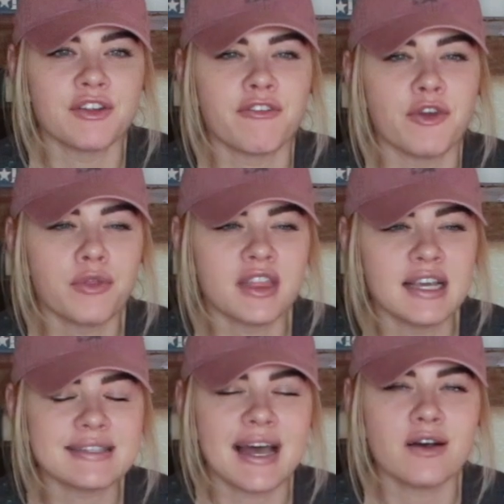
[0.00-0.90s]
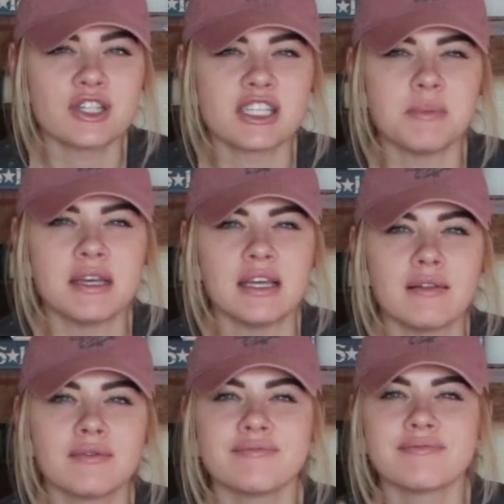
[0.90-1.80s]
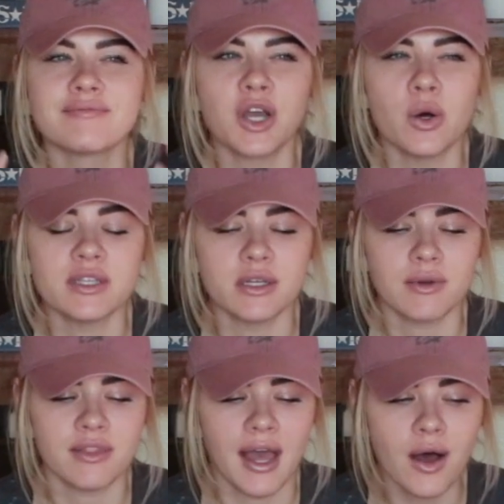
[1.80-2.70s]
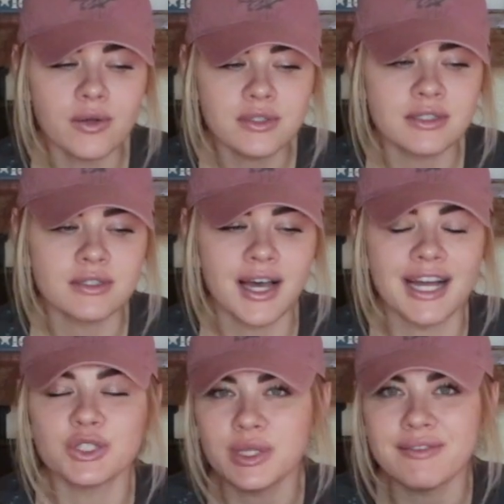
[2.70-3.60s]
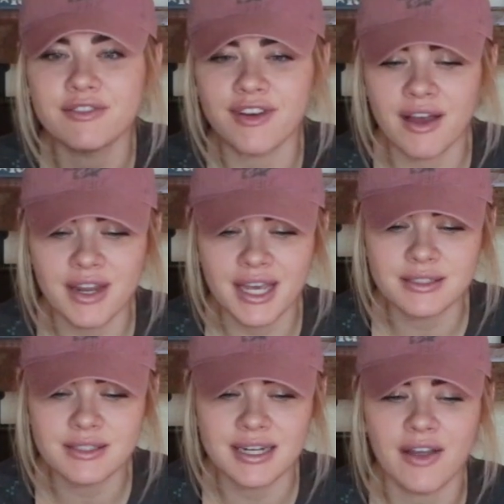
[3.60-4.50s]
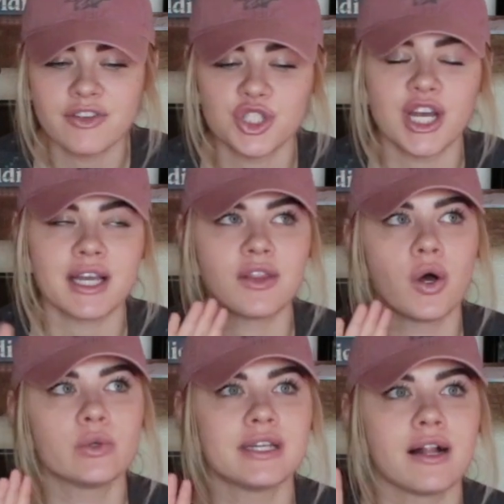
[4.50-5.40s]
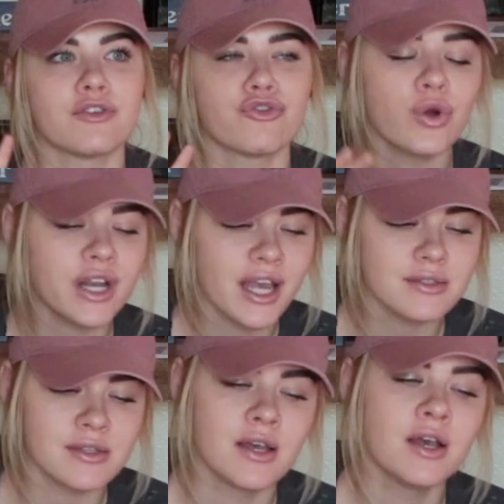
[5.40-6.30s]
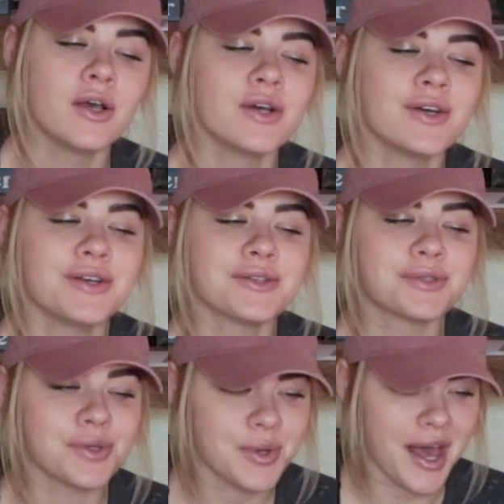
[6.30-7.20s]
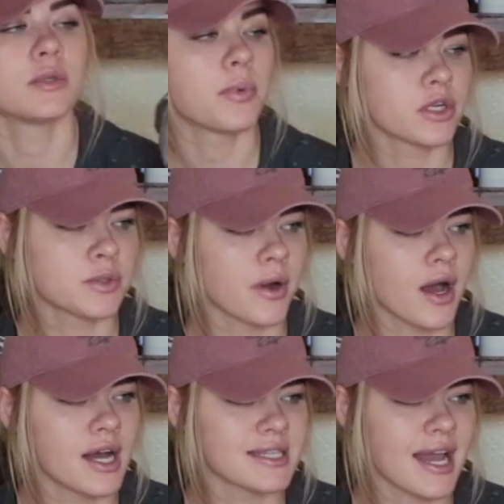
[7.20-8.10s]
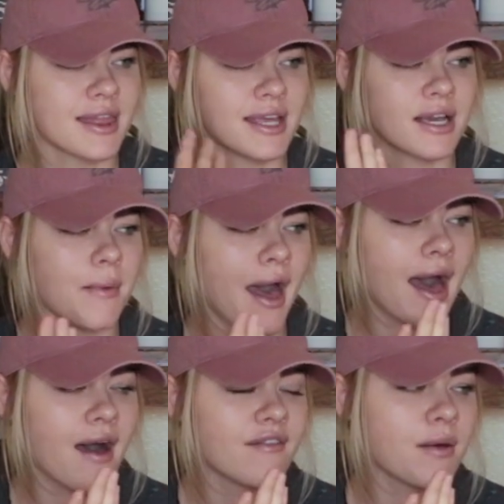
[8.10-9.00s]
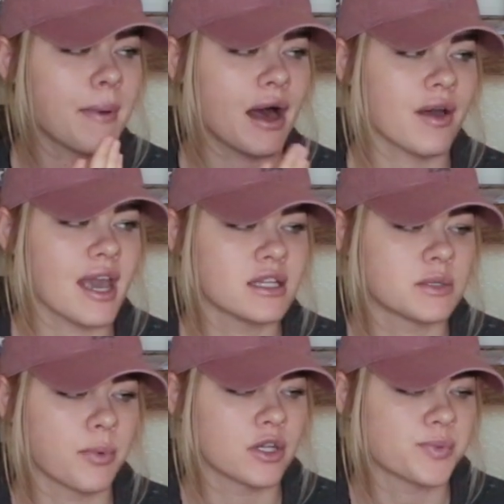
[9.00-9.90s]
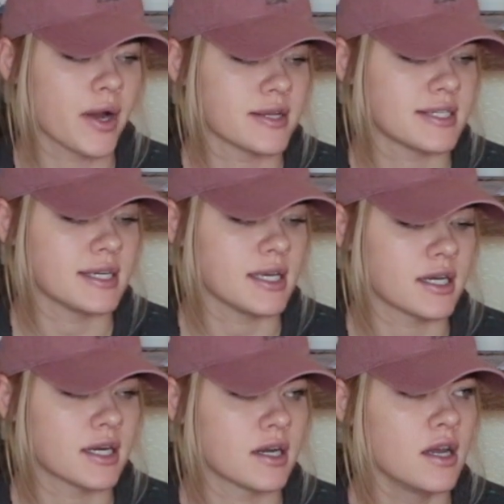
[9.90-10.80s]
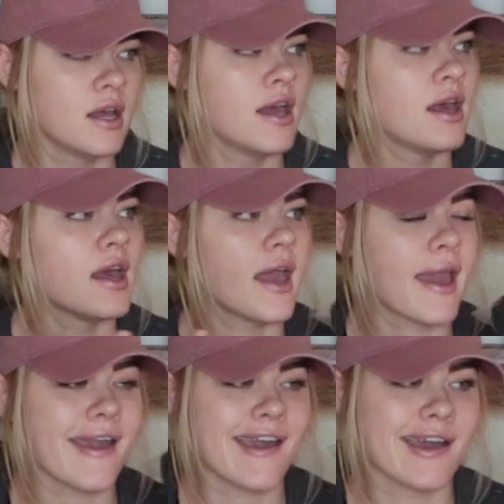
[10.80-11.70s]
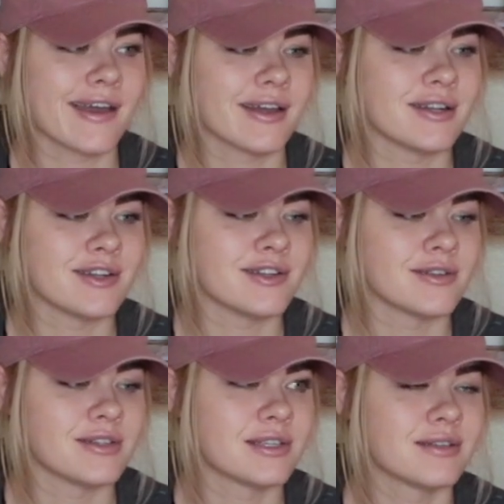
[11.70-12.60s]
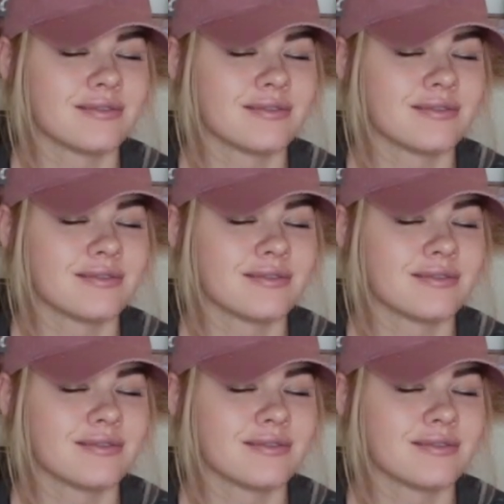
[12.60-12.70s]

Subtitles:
a few things out just to be cozy around the house. I do leave in 5 days, and I have to check in the hotel in 4 days. So yeah, sports bras. I think I have about 8 sports bras in here, and